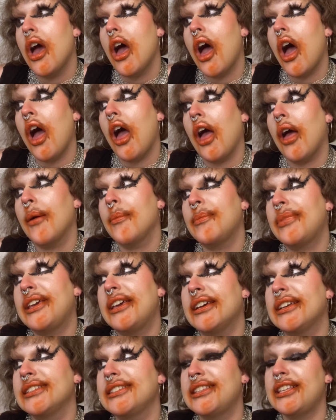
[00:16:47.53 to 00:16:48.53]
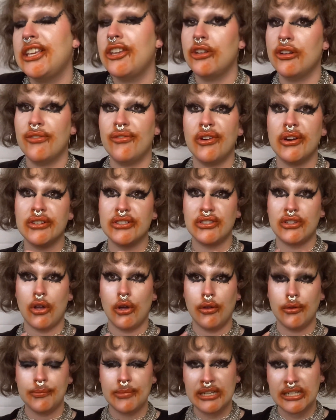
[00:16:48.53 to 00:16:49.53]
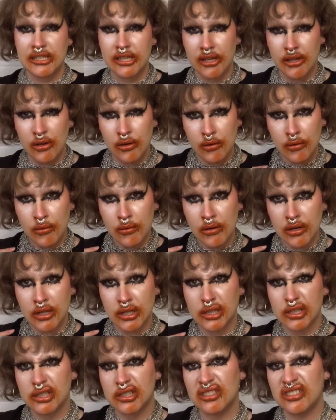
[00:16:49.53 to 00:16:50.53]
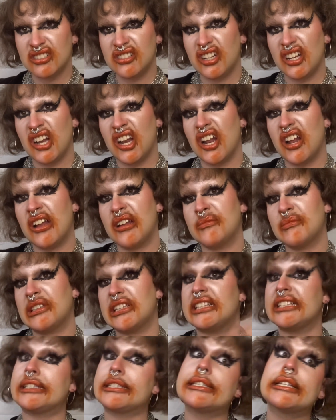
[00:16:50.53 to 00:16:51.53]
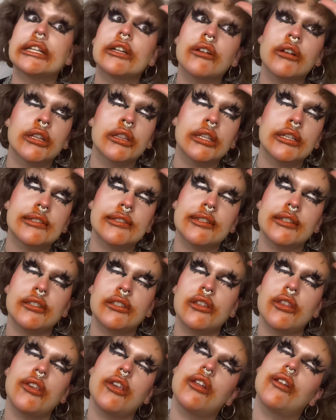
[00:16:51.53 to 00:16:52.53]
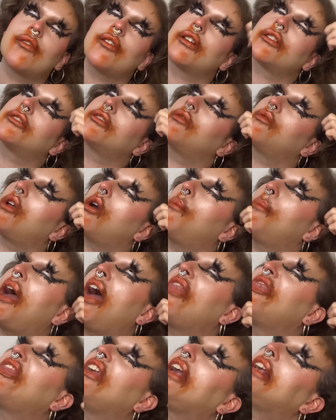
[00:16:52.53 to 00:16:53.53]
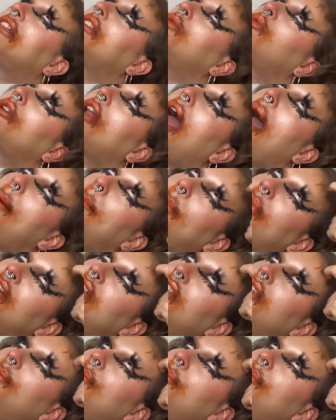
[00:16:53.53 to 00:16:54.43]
because the universe told me to. I'm considering listening to the universe so no bad things would happen to